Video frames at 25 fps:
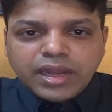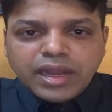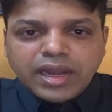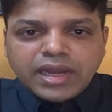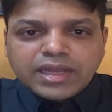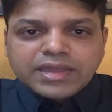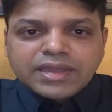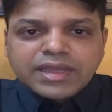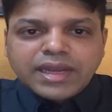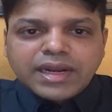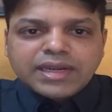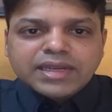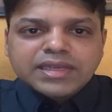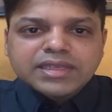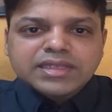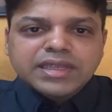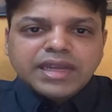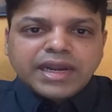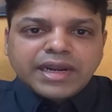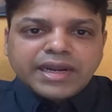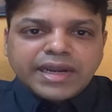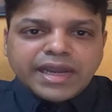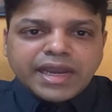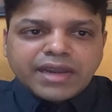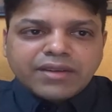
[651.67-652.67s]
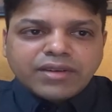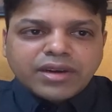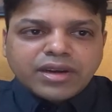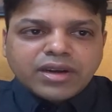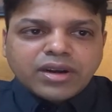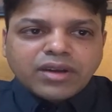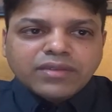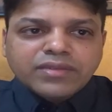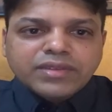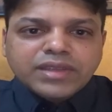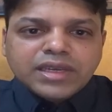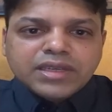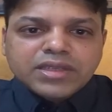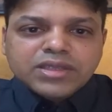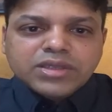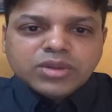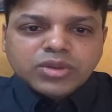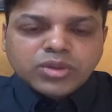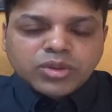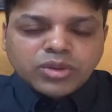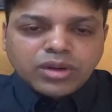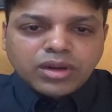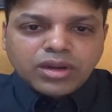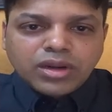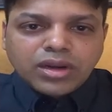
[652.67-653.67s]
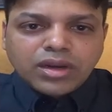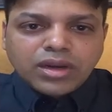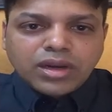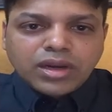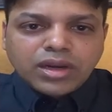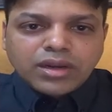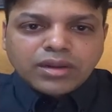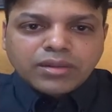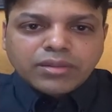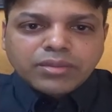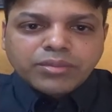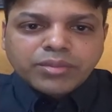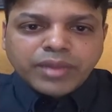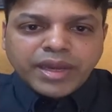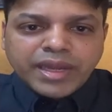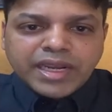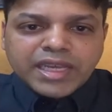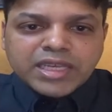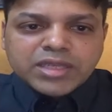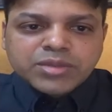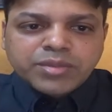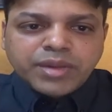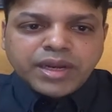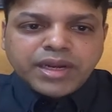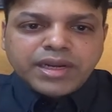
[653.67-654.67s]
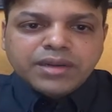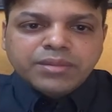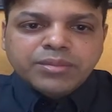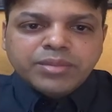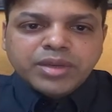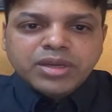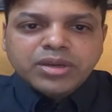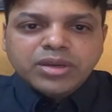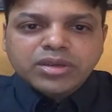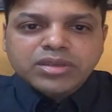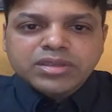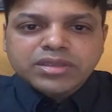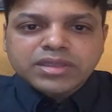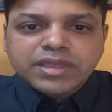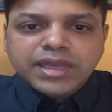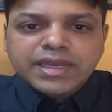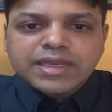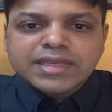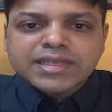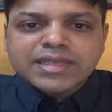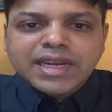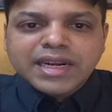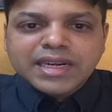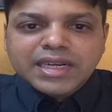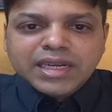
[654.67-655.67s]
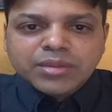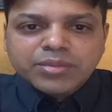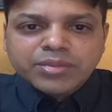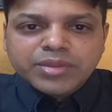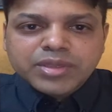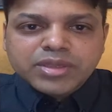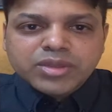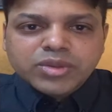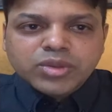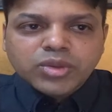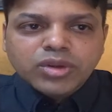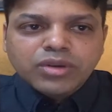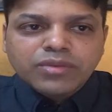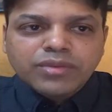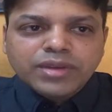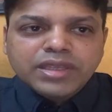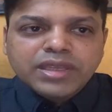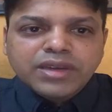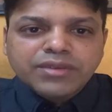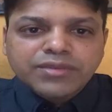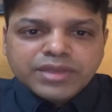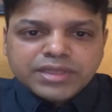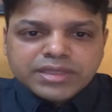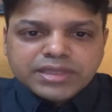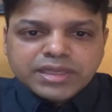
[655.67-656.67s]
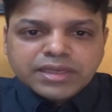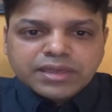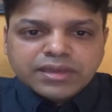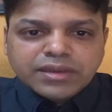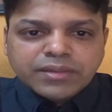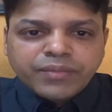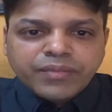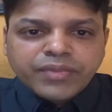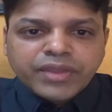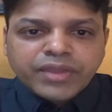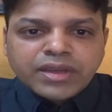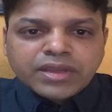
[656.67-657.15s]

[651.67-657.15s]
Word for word: And that is the endeavor of the school uh, management because they set up a school with a vision.